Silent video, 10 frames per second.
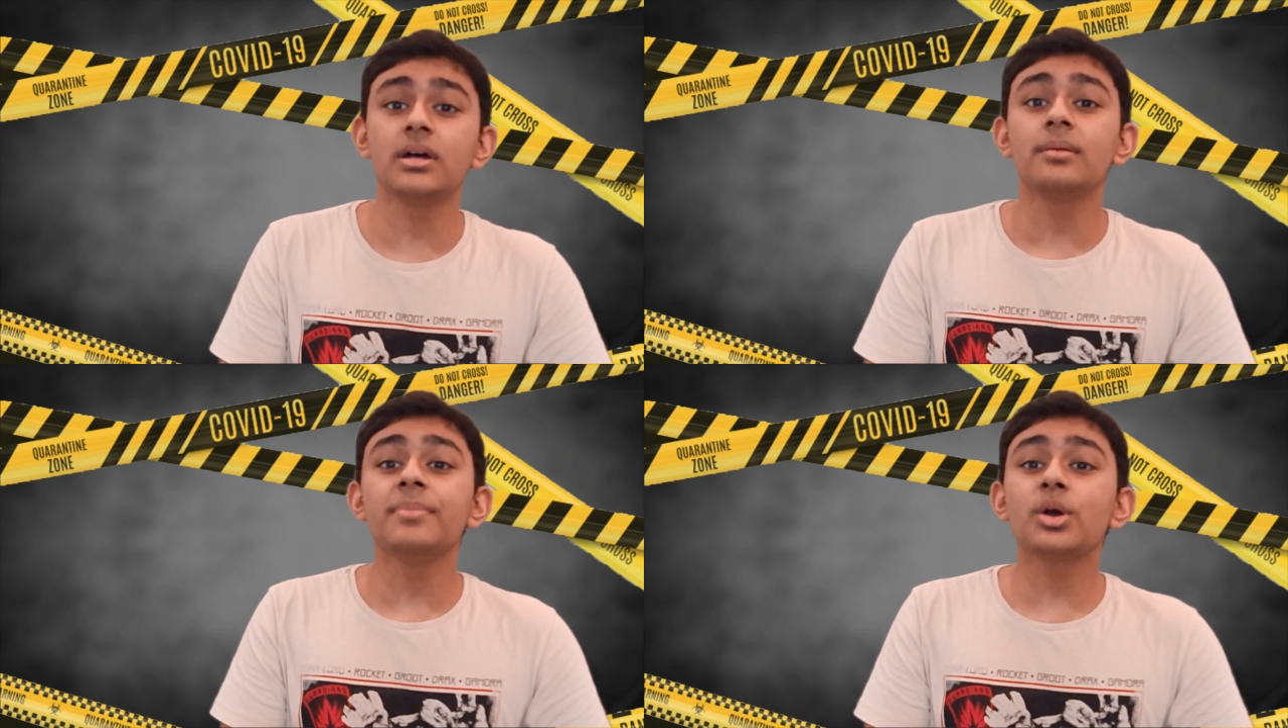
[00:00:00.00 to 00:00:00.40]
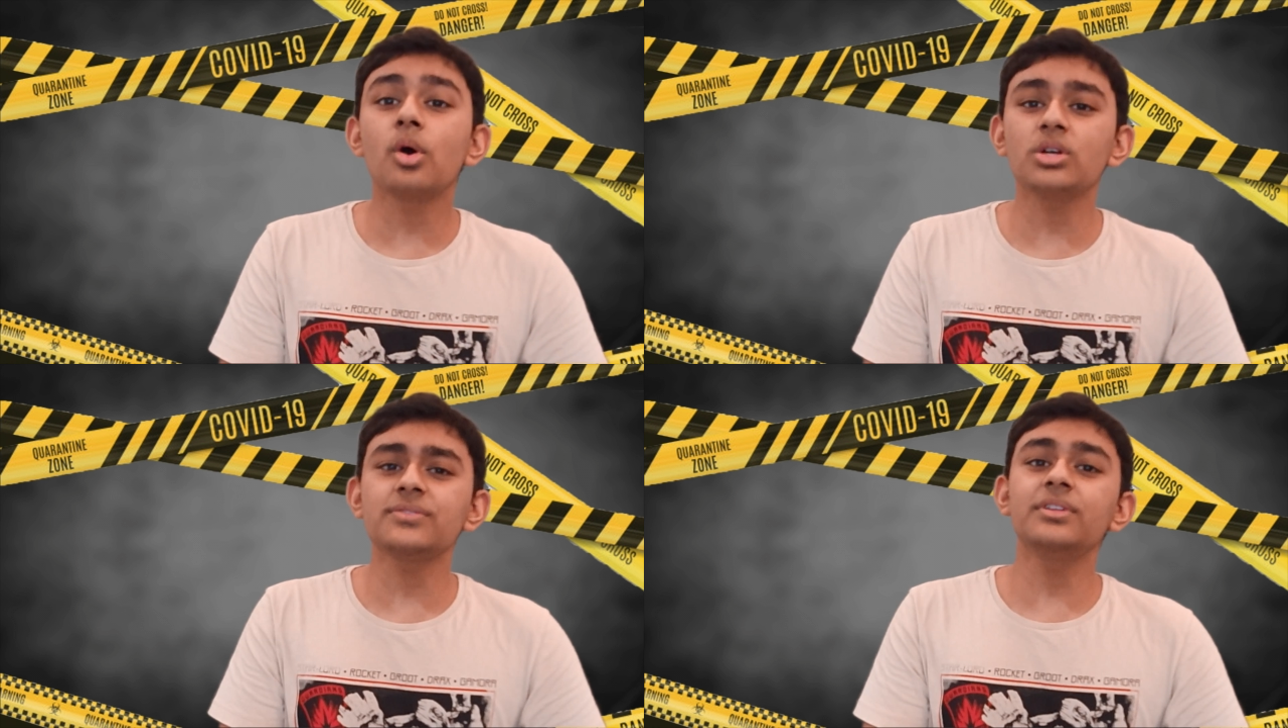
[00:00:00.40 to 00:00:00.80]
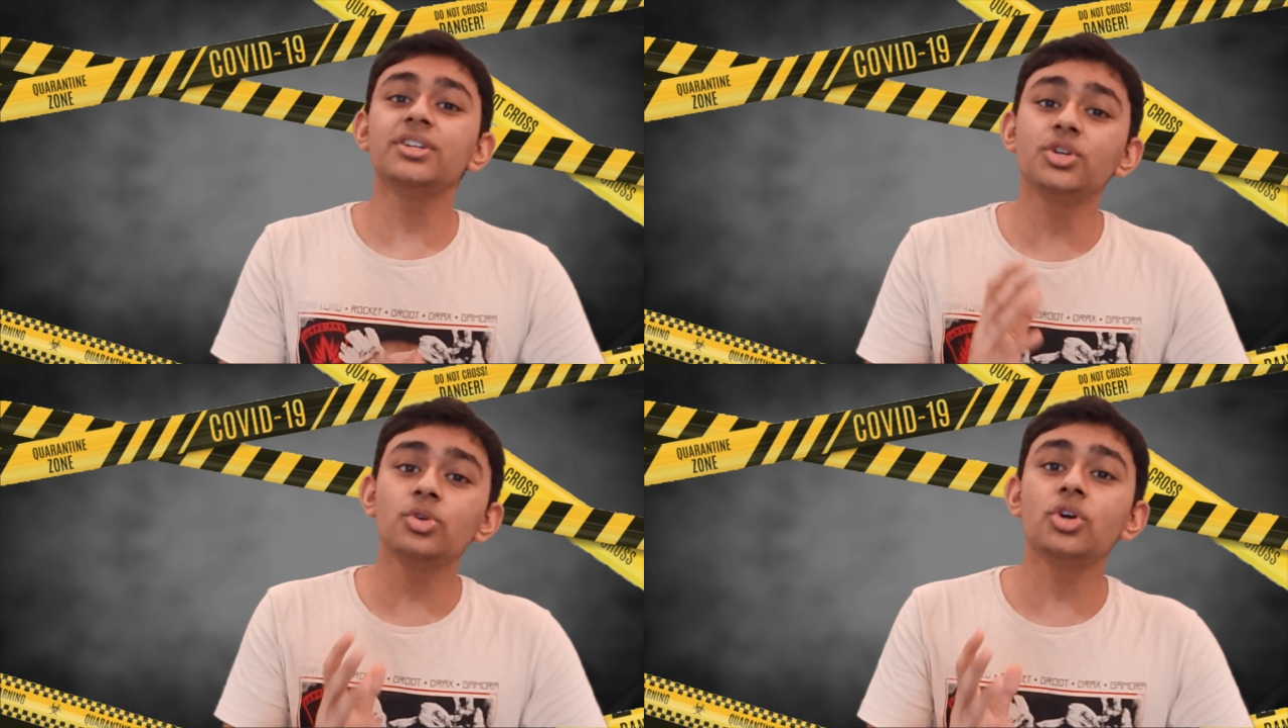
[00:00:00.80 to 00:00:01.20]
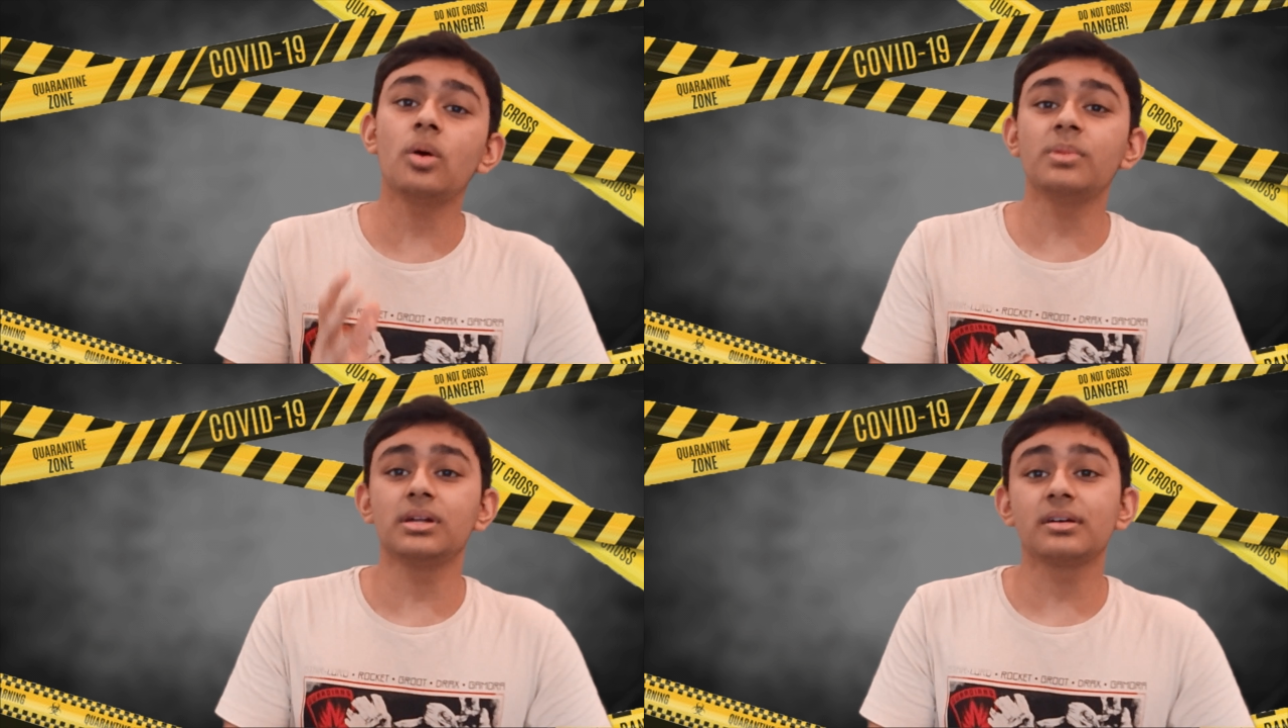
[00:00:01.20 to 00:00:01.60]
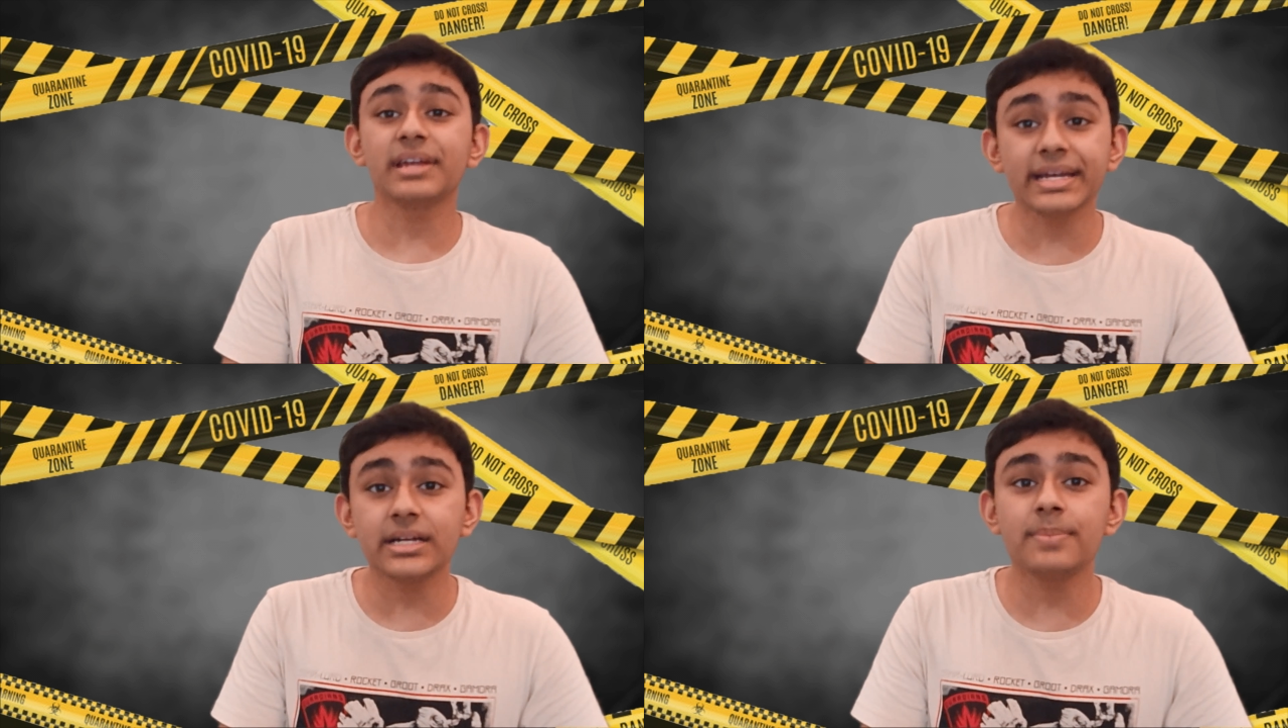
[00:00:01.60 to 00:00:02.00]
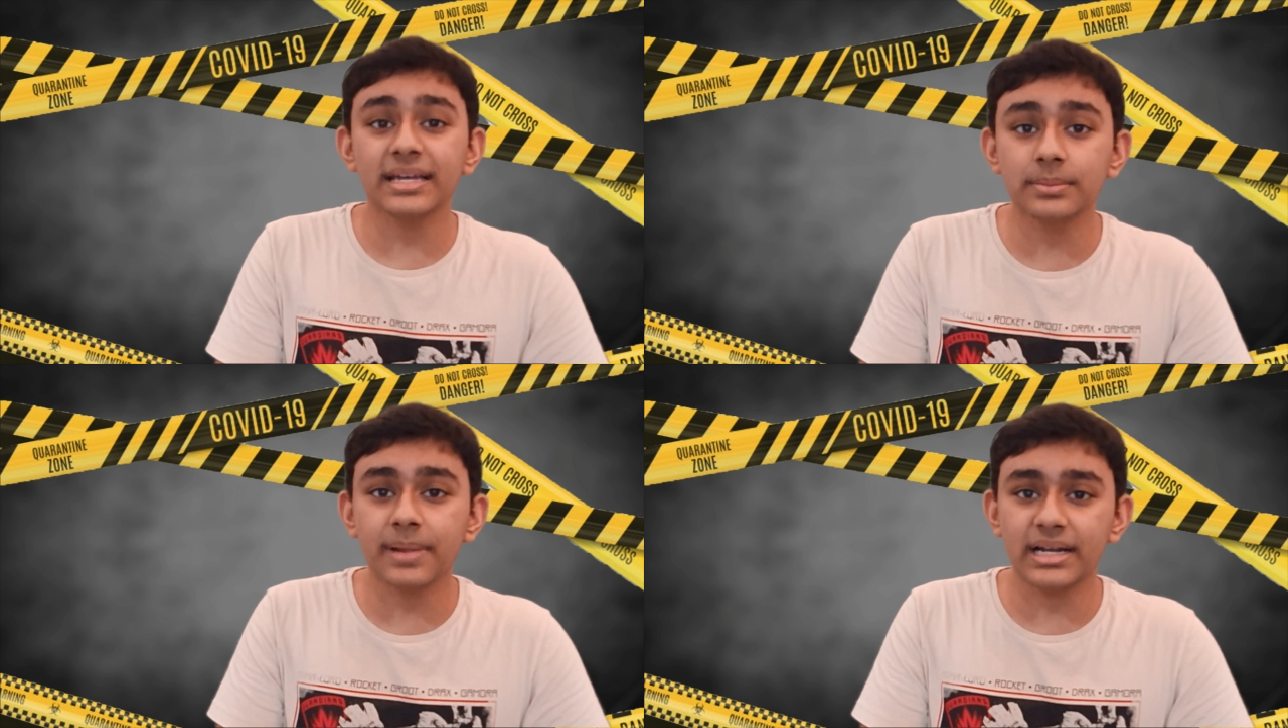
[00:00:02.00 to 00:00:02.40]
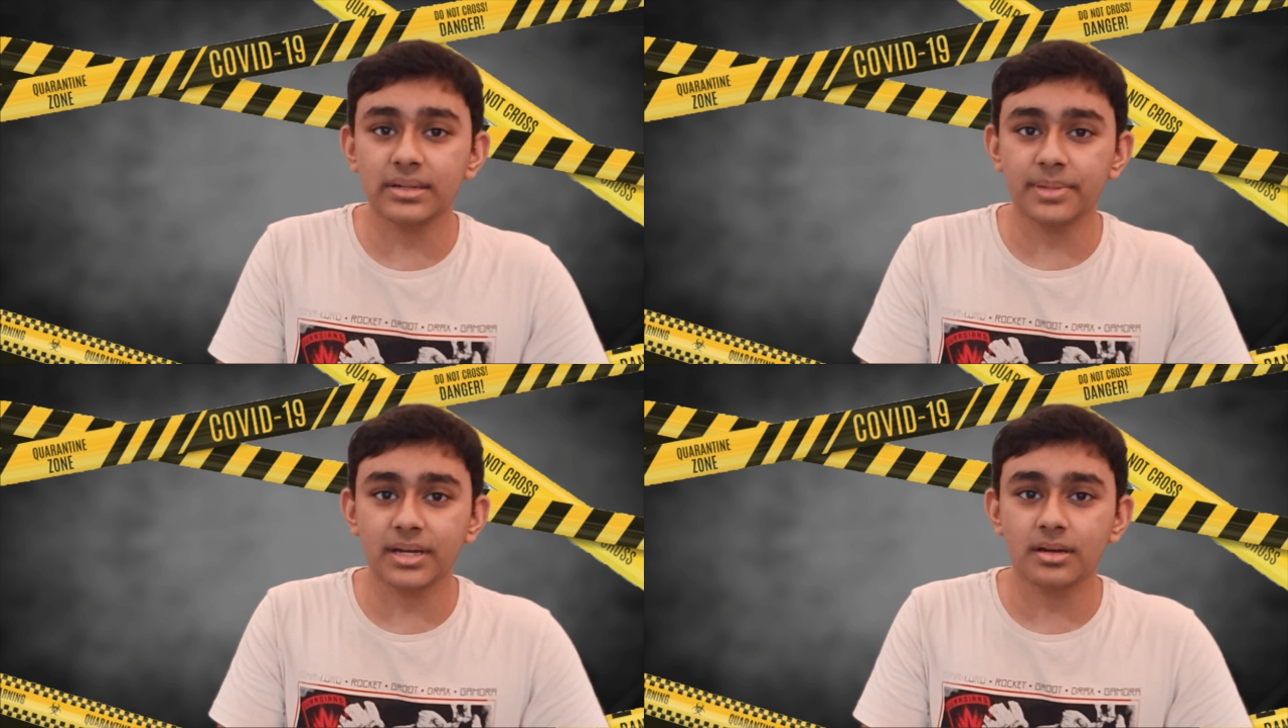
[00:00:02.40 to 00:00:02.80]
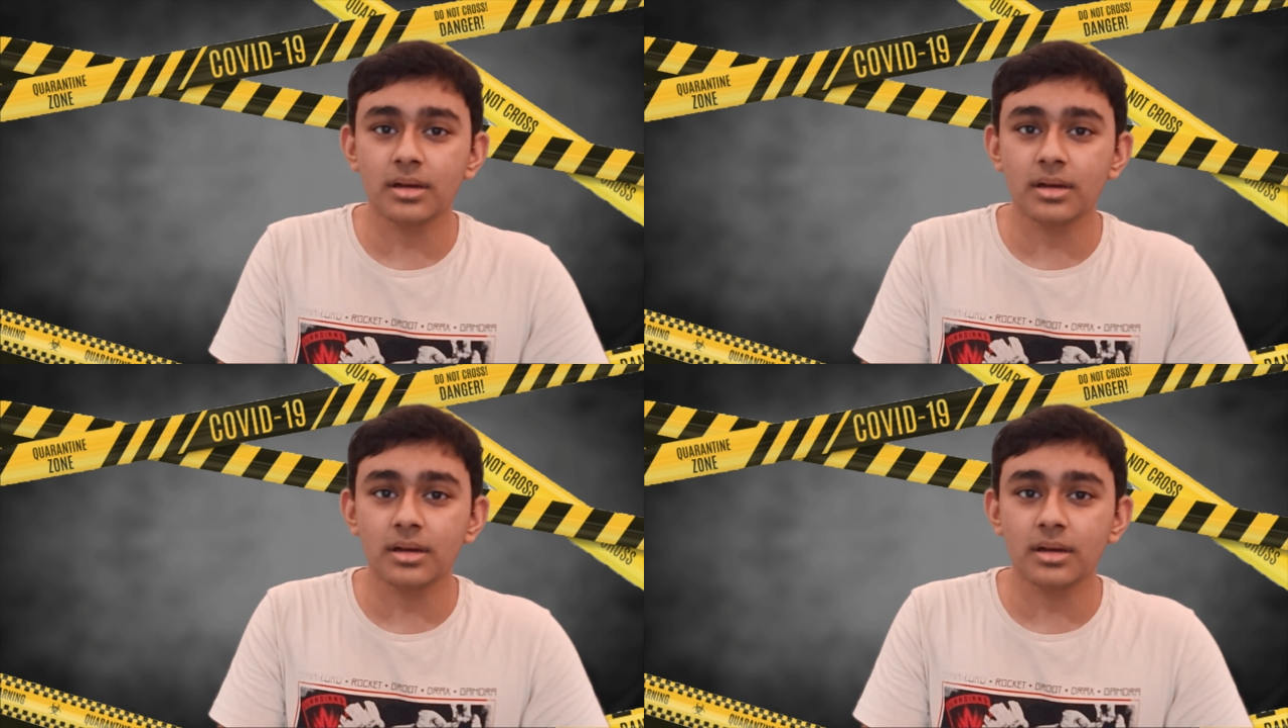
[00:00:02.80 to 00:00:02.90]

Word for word: because of the new normal created by the pandemic.